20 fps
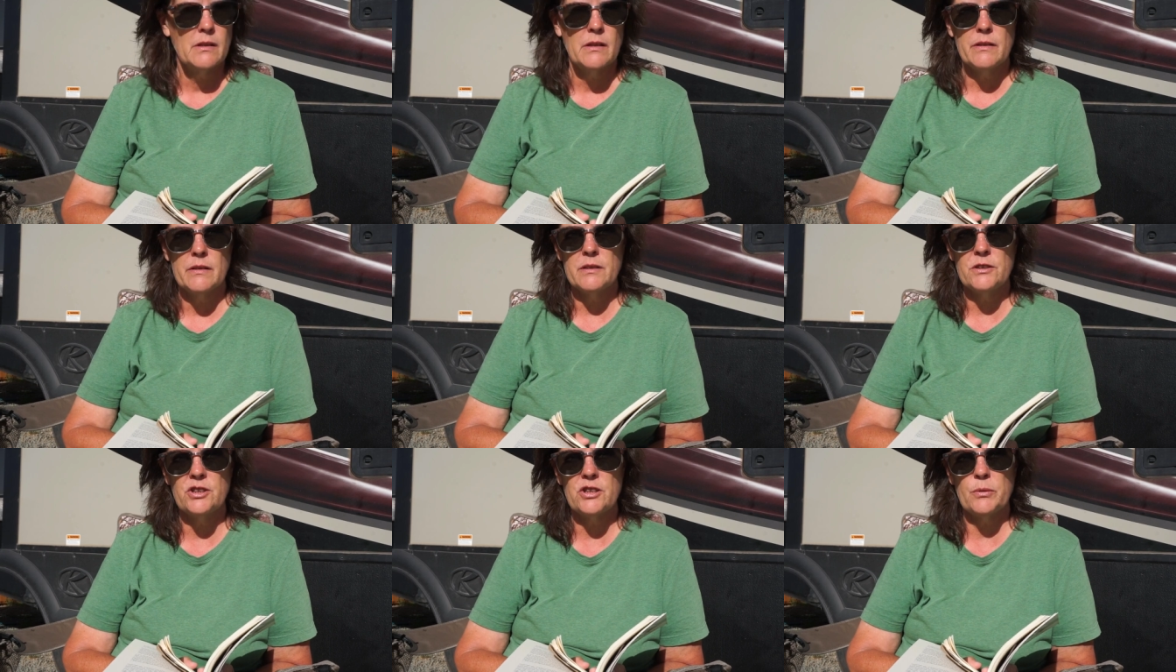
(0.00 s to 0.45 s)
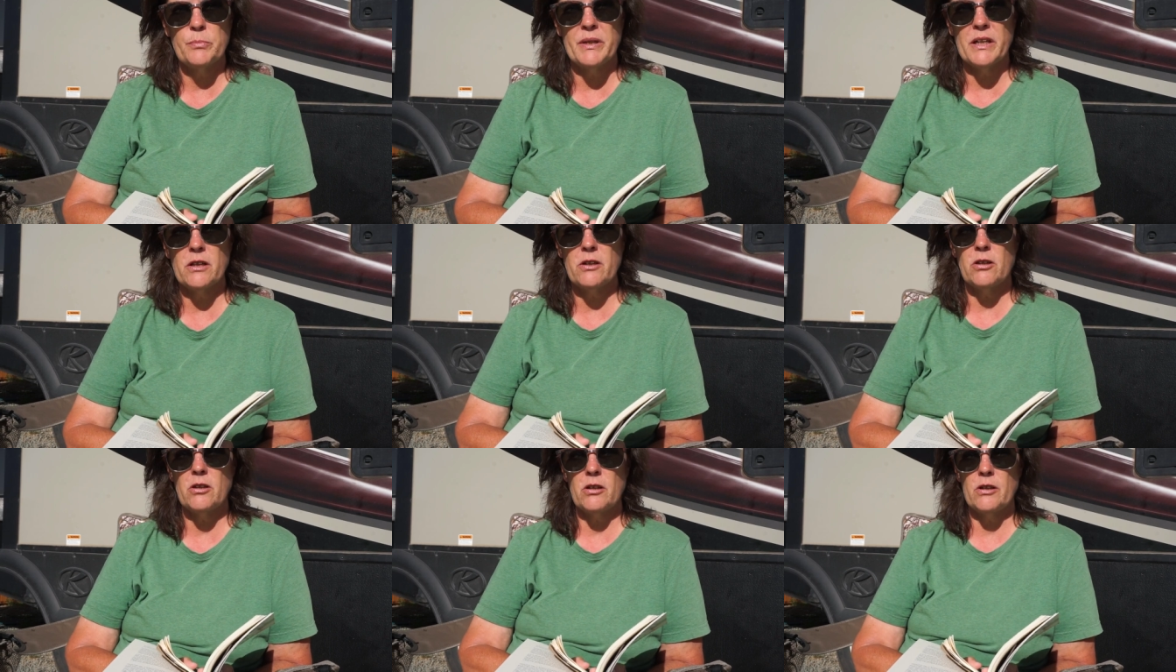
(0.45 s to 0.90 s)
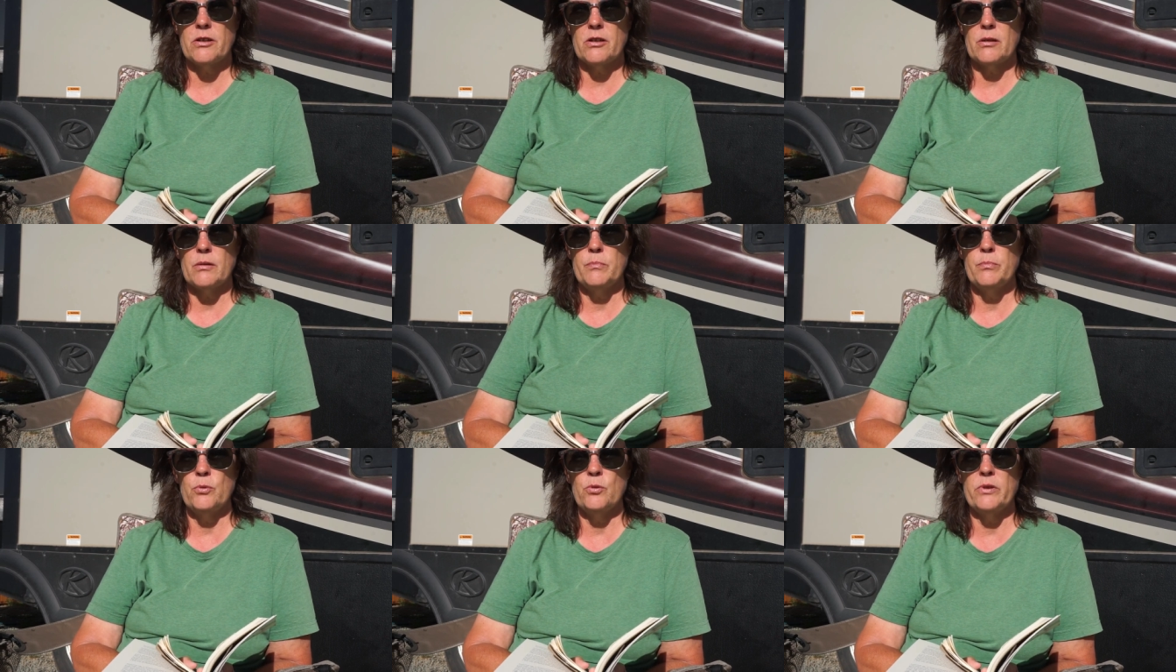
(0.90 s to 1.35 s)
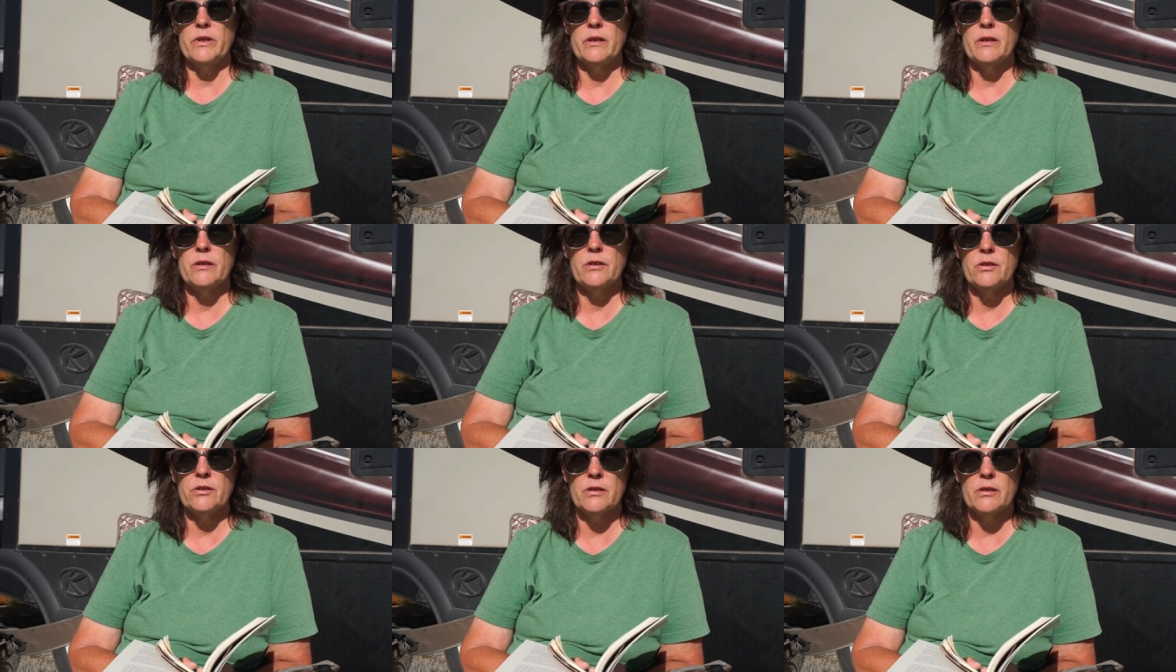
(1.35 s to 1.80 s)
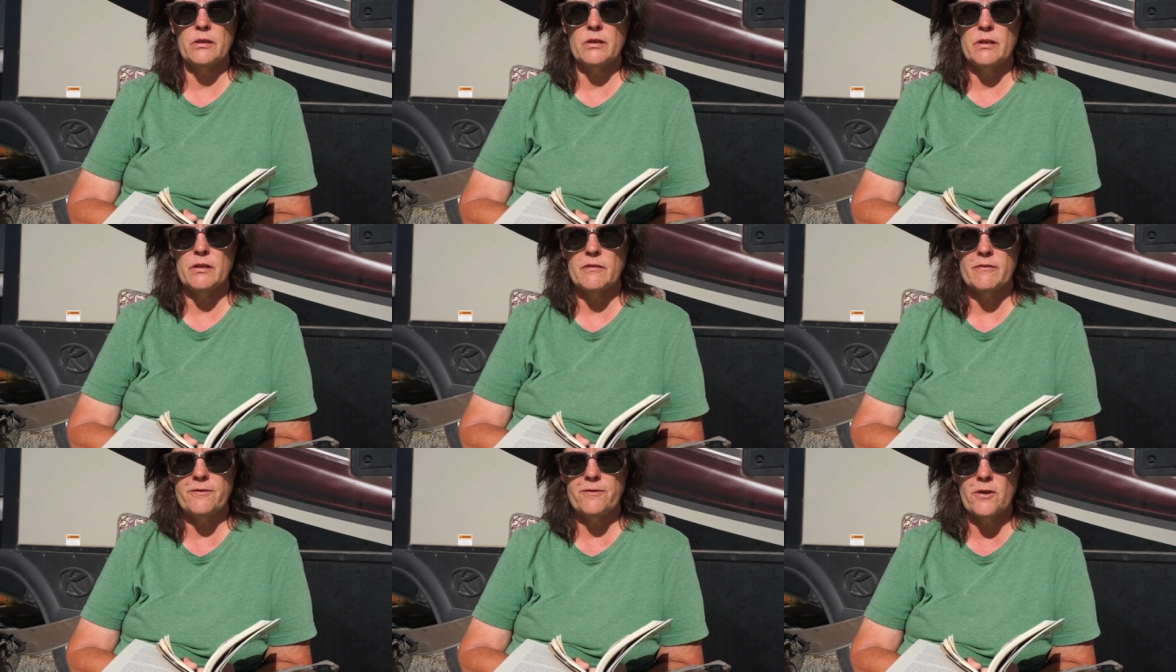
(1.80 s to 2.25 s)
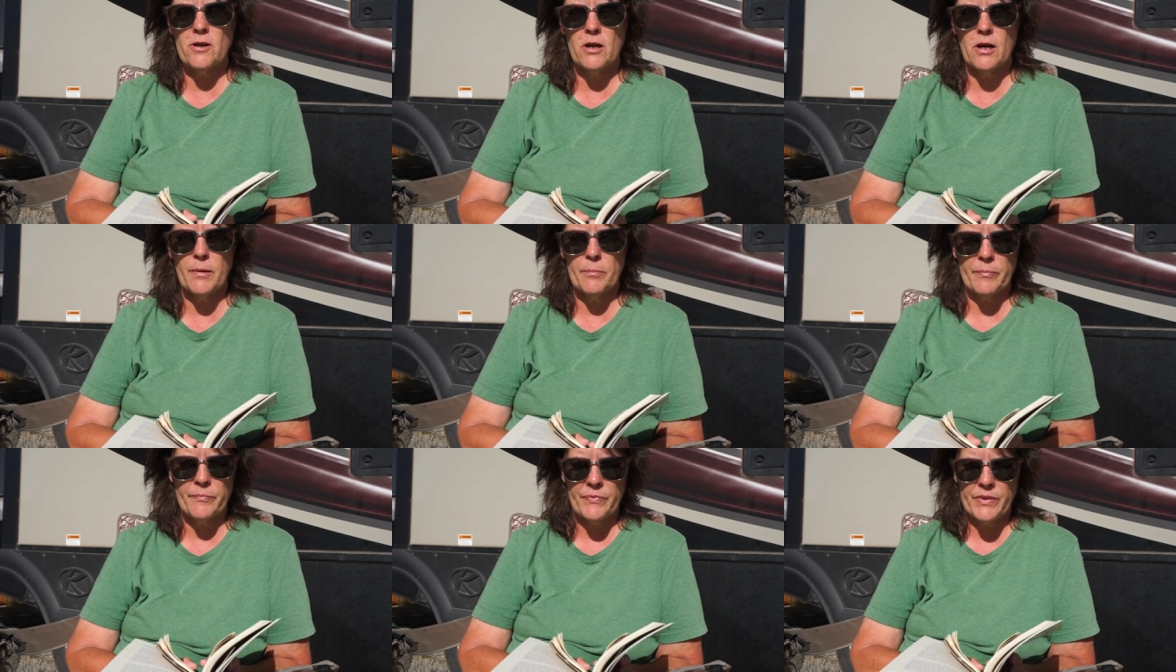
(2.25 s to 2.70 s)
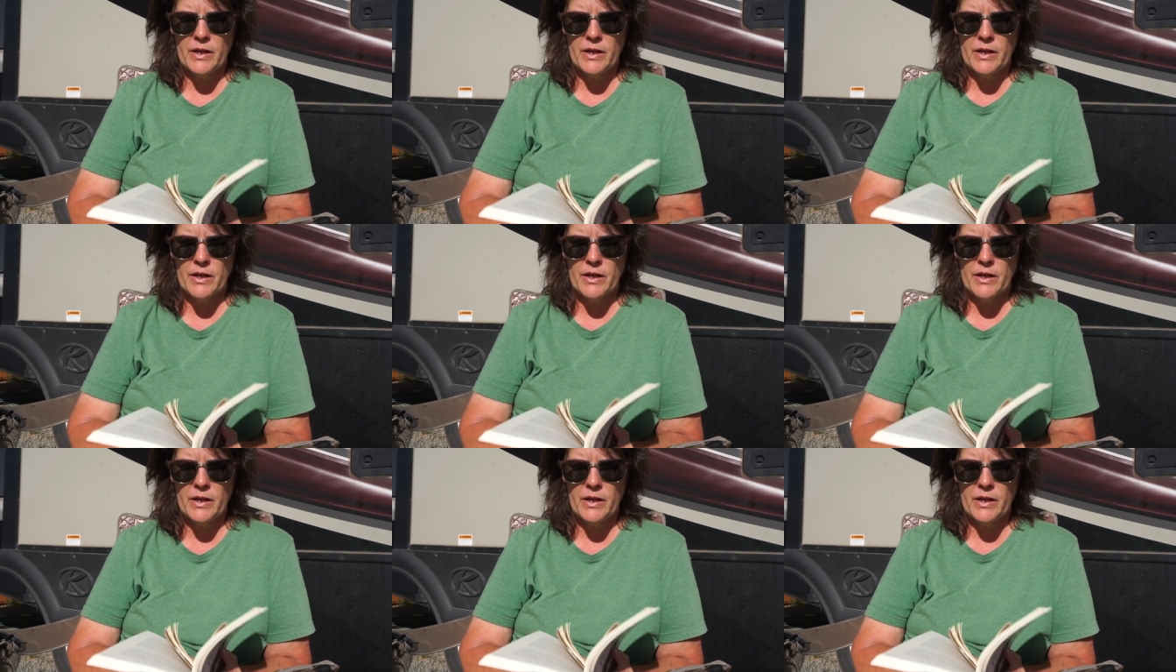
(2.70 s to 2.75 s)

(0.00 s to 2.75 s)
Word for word: the Jimmy Carter Boyhood Farm.